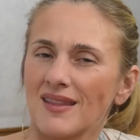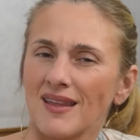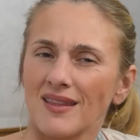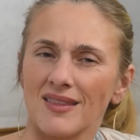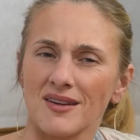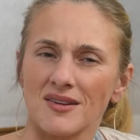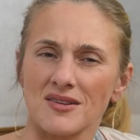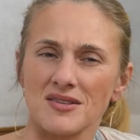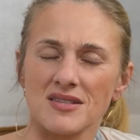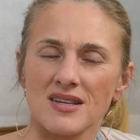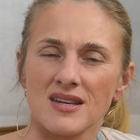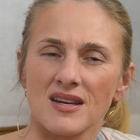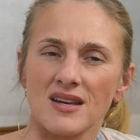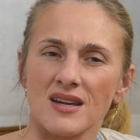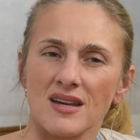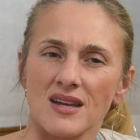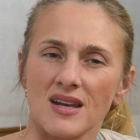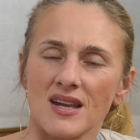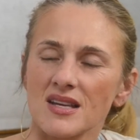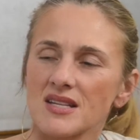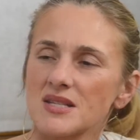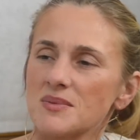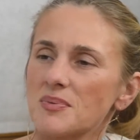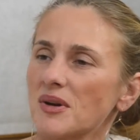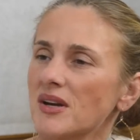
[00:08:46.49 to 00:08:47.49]
that there's
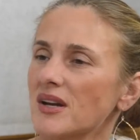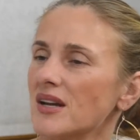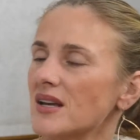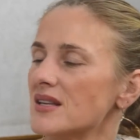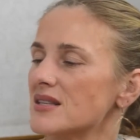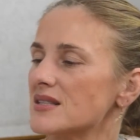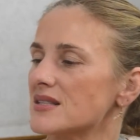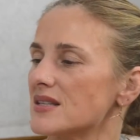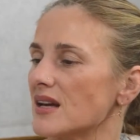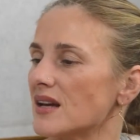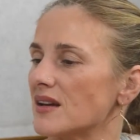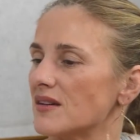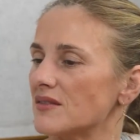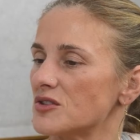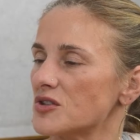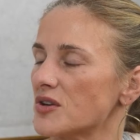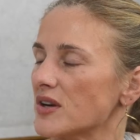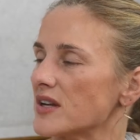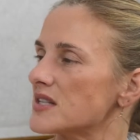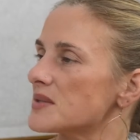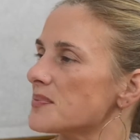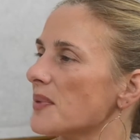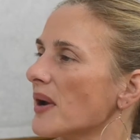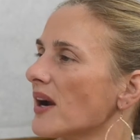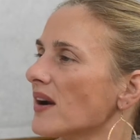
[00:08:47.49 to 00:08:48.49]
an experience of
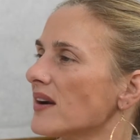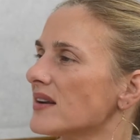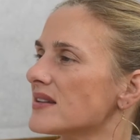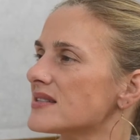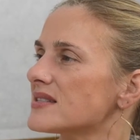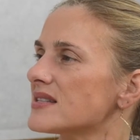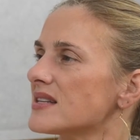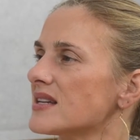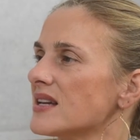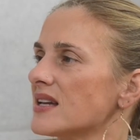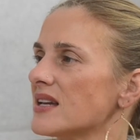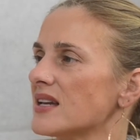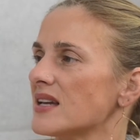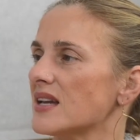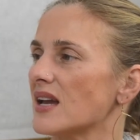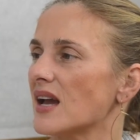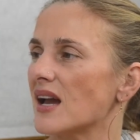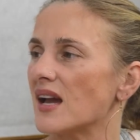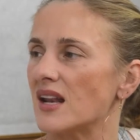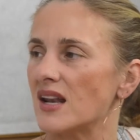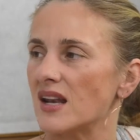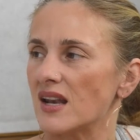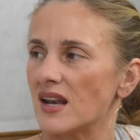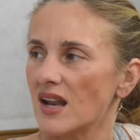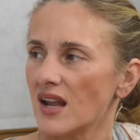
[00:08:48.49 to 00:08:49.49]
transparency
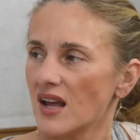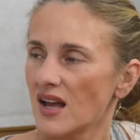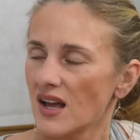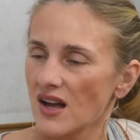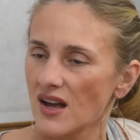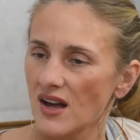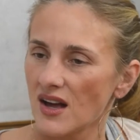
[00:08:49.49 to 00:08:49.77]
and